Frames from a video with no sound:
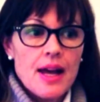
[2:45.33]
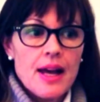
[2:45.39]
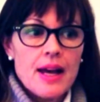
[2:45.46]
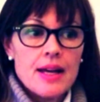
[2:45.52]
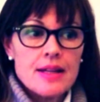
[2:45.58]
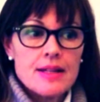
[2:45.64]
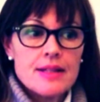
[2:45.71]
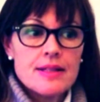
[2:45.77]

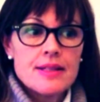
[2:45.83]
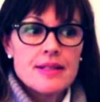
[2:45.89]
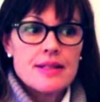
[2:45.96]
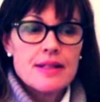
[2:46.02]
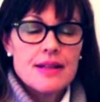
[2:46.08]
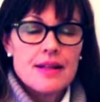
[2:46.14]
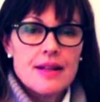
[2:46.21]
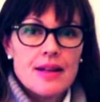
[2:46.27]
and
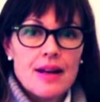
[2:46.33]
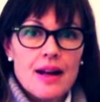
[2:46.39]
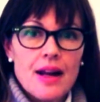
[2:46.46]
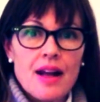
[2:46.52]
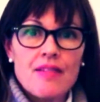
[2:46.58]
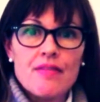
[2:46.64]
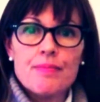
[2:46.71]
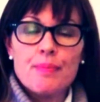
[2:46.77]

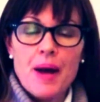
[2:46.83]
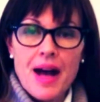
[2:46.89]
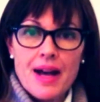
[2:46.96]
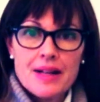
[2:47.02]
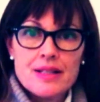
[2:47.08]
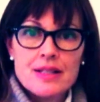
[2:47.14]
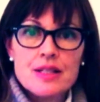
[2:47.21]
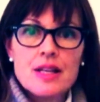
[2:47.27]
have
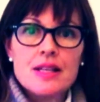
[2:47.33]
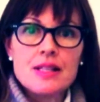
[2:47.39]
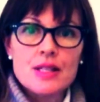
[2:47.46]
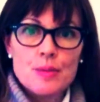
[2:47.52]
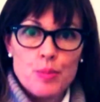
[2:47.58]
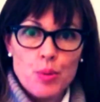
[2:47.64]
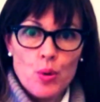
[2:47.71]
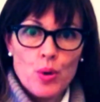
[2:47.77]
backed and
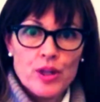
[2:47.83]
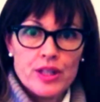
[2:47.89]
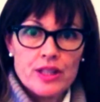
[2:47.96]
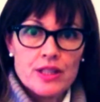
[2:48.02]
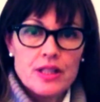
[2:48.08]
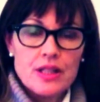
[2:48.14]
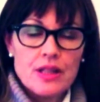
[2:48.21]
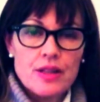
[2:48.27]

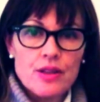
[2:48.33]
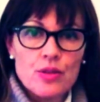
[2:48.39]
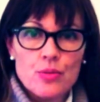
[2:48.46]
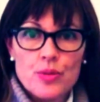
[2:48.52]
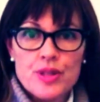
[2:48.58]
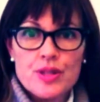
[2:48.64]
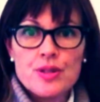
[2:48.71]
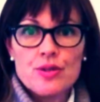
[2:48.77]
supported the
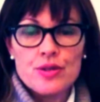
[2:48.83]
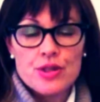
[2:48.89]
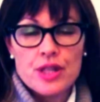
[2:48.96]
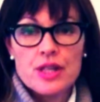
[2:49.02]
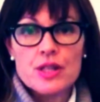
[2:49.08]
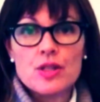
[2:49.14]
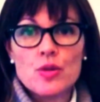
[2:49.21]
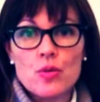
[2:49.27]
research
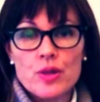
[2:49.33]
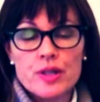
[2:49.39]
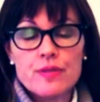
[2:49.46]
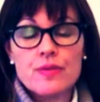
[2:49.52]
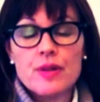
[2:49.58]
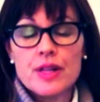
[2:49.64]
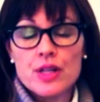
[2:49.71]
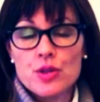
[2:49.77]
that is going
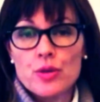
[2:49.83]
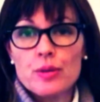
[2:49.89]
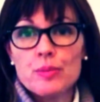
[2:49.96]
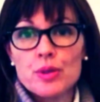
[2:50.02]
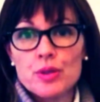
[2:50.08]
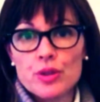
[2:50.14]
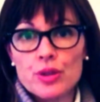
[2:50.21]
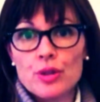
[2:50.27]
to find a
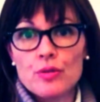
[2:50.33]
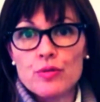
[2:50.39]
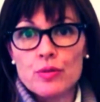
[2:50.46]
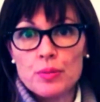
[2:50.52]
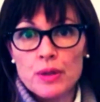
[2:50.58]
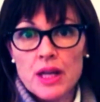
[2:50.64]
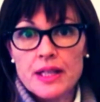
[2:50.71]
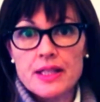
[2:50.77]
treatment or cure
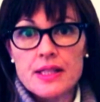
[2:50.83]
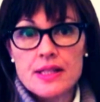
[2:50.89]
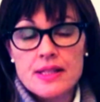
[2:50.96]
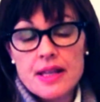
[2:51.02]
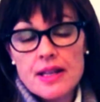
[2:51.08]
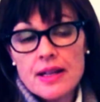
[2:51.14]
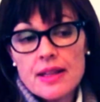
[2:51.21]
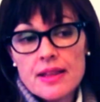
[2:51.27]
for
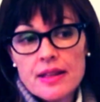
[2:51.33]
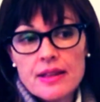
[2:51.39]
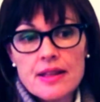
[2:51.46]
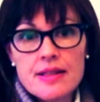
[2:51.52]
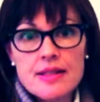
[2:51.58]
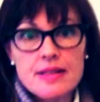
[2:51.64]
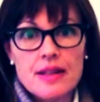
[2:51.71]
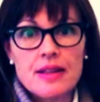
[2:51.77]
blindness, and I think
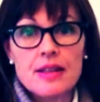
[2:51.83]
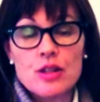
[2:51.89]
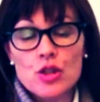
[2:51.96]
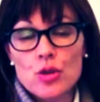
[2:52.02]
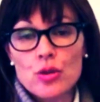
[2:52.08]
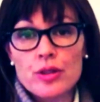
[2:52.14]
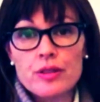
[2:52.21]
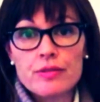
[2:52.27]
that's nothing
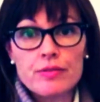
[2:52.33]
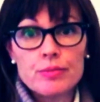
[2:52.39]
short of